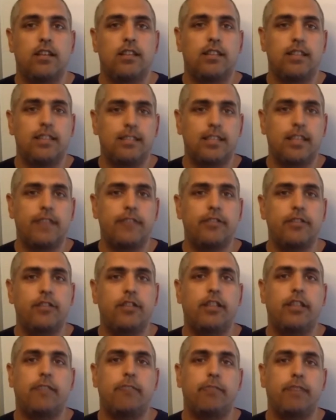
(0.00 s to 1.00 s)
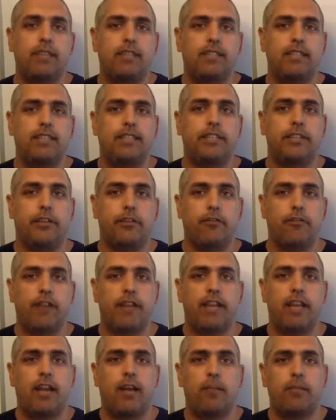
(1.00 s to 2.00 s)
This gives you the ability to
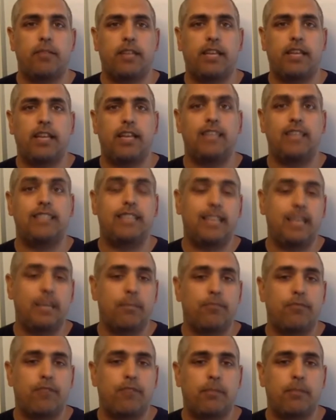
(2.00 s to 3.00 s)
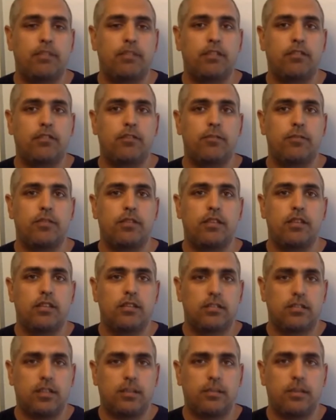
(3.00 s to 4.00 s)
create, update and delete parameter groups,
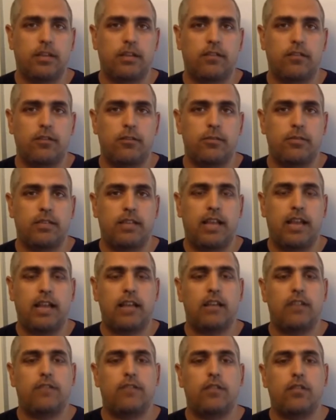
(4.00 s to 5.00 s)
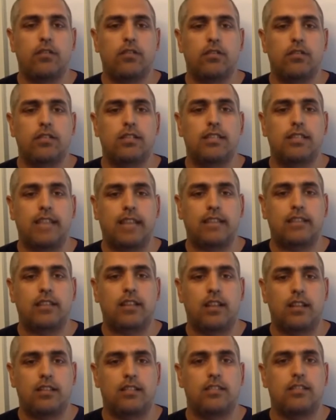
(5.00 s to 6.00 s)
subnet groups and of course DAX
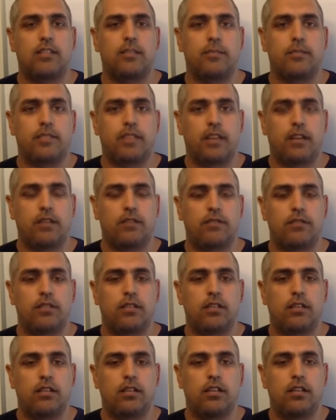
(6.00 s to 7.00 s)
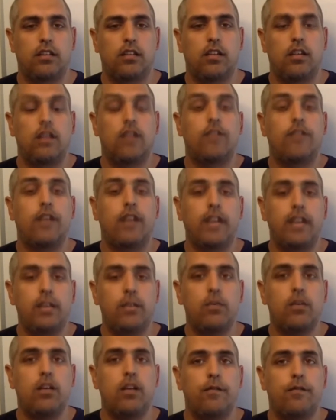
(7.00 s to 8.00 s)
clusters themselves. For
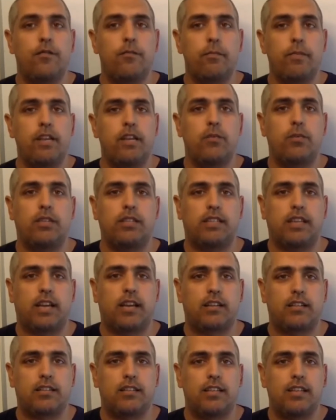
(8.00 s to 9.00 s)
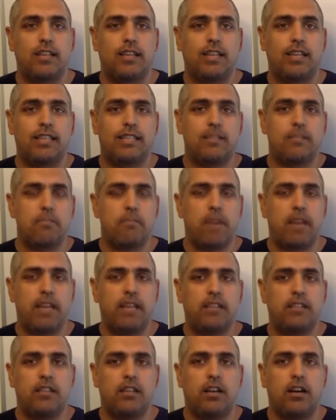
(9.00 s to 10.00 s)
anyone unfamiliar with DAX, it's a
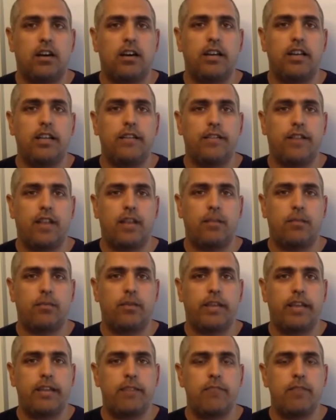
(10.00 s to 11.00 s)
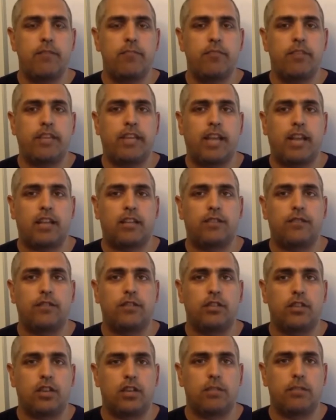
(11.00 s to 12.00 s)
managed, highly available in-memory cache
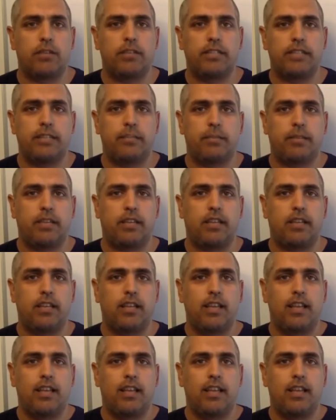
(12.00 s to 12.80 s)
for DynamoDB